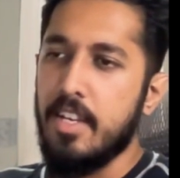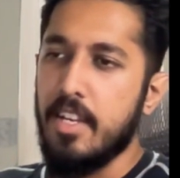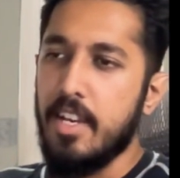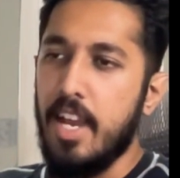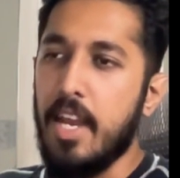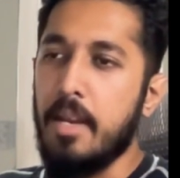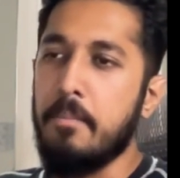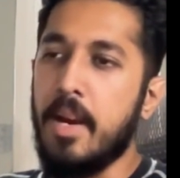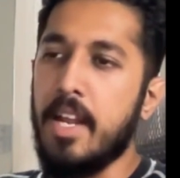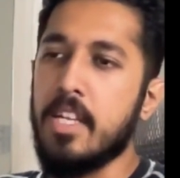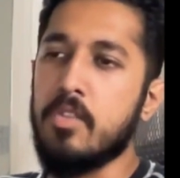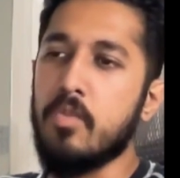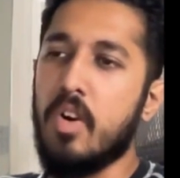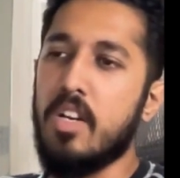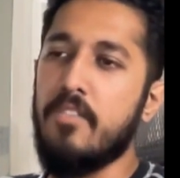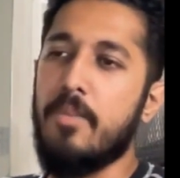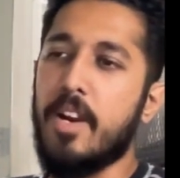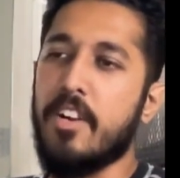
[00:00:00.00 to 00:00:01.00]
n minus
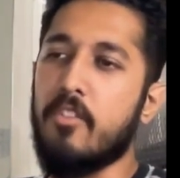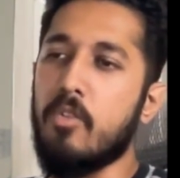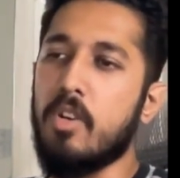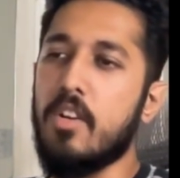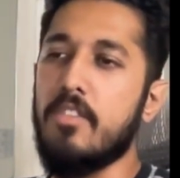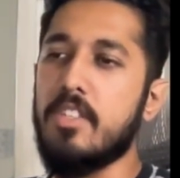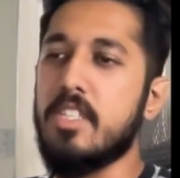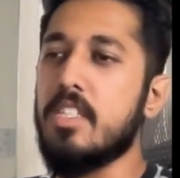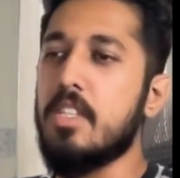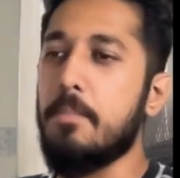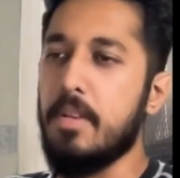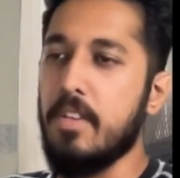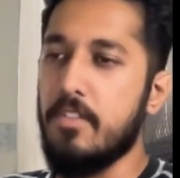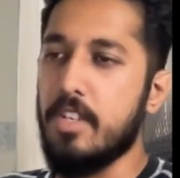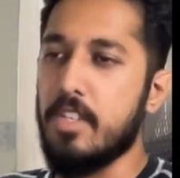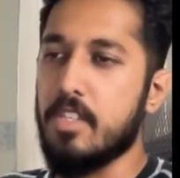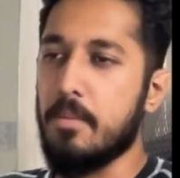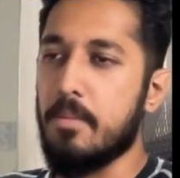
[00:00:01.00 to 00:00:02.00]
1 factorial, which is the
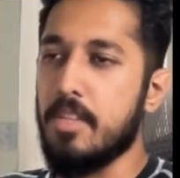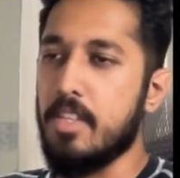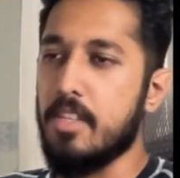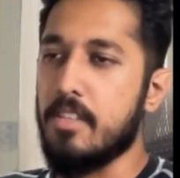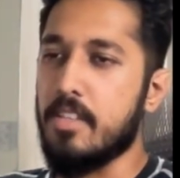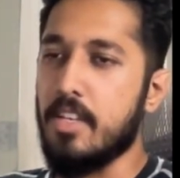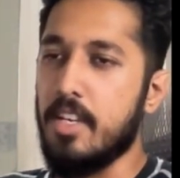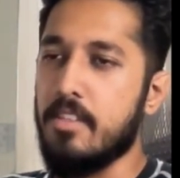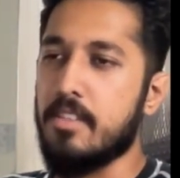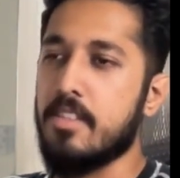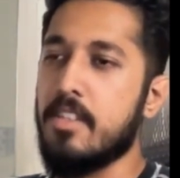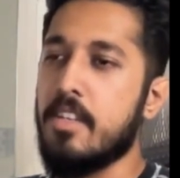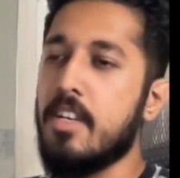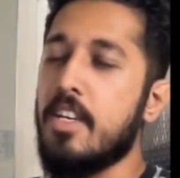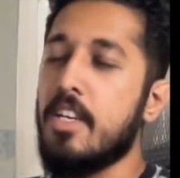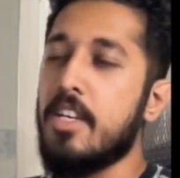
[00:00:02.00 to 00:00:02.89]
previous term in this case.